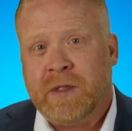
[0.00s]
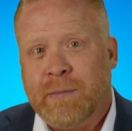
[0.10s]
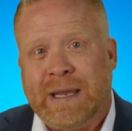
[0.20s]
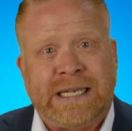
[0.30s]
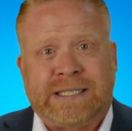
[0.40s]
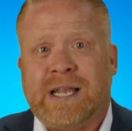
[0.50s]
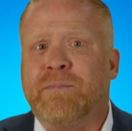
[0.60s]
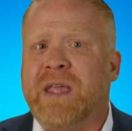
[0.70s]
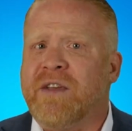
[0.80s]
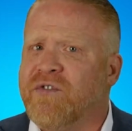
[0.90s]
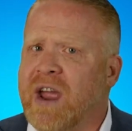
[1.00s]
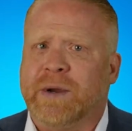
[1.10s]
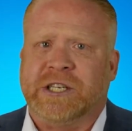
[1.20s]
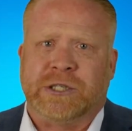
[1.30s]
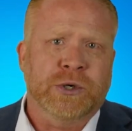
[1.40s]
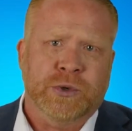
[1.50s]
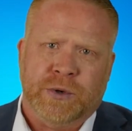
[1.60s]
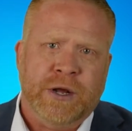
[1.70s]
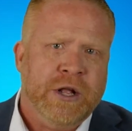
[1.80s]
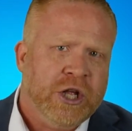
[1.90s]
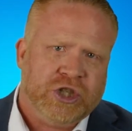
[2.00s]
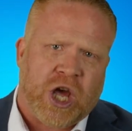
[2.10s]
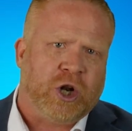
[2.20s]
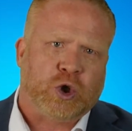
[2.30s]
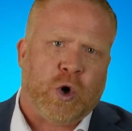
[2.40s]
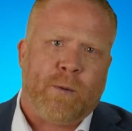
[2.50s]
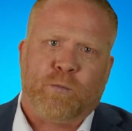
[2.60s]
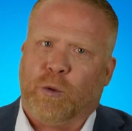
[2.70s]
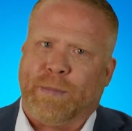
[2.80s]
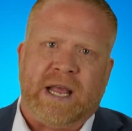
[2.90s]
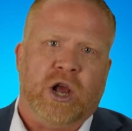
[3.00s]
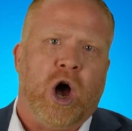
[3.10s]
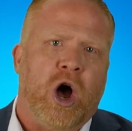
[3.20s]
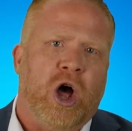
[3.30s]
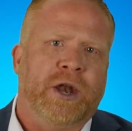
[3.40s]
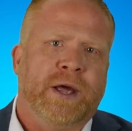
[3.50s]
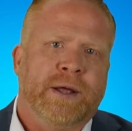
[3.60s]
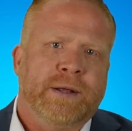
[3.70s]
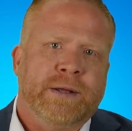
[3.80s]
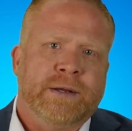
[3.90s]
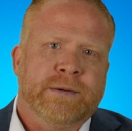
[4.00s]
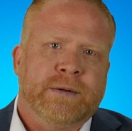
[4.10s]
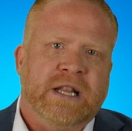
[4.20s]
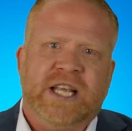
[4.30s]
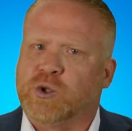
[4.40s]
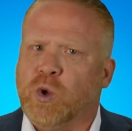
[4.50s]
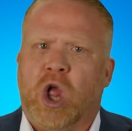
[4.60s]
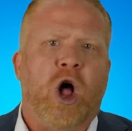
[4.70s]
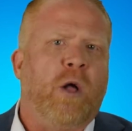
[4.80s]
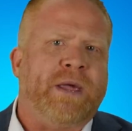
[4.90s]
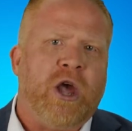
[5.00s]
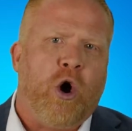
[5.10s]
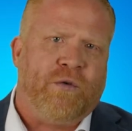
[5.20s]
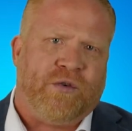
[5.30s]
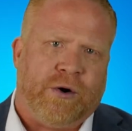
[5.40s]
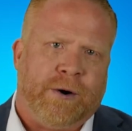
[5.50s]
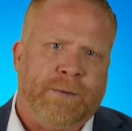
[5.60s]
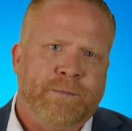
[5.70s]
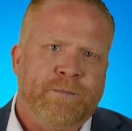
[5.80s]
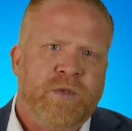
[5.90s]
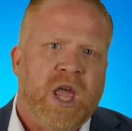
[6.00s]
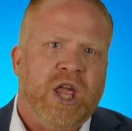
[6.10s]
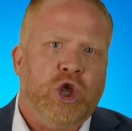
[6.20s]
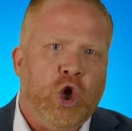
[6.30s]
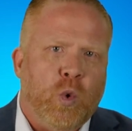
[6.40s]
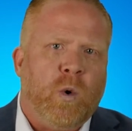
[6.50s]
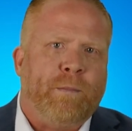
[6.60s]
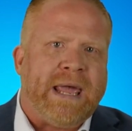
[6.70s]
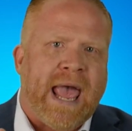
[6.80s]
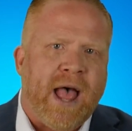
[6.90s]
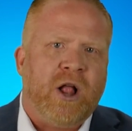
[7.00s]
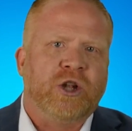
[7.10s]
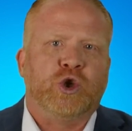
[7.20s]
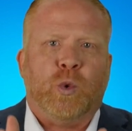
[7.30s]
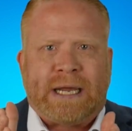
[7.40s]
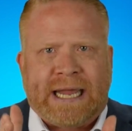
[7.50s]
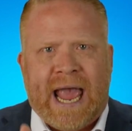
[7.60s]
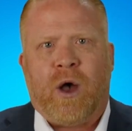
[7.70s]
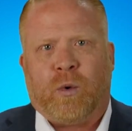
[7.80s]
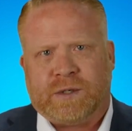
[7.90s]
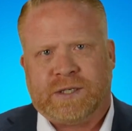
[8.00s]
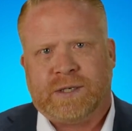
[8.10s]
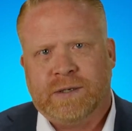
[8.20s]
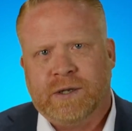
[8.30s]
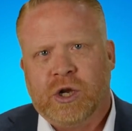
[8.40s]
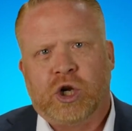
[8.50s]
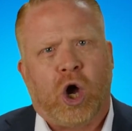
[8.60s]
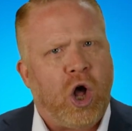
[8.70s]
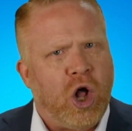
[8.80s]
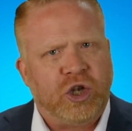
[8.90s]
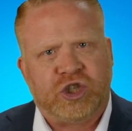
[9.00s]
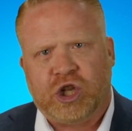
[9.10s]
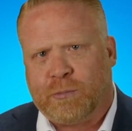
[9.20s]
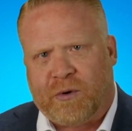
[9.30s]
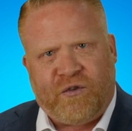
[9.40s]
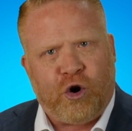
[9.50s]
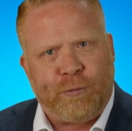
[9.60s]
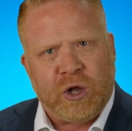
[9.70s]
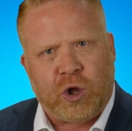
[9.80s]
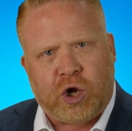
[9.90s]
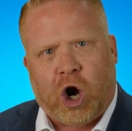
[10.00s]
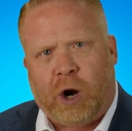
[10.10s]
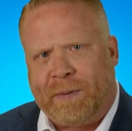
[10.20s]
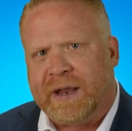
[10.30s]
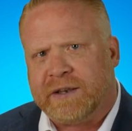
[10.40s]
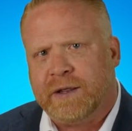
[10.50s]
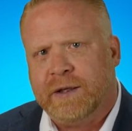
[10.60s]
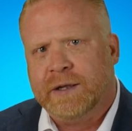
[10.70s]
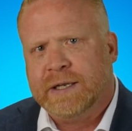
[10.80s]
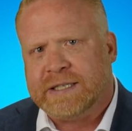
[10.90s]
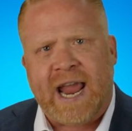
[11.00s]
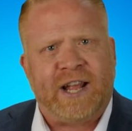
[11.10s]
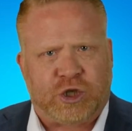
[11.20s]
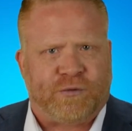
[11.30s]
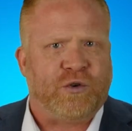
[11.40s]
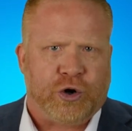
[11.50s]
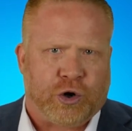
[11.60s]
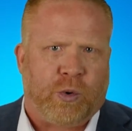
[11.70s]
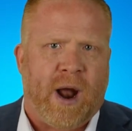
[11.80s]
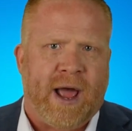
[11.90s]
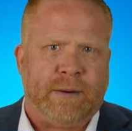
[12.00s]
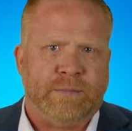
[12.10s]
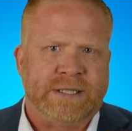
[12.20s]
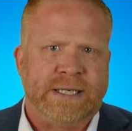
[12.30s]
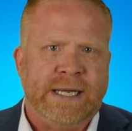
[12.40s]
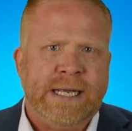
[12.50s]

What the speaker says: Because someday, very soon, Donald Trump will be gone, and this will all be over, and you will be held to account, called to the proverbial carpet to answer for your crimes.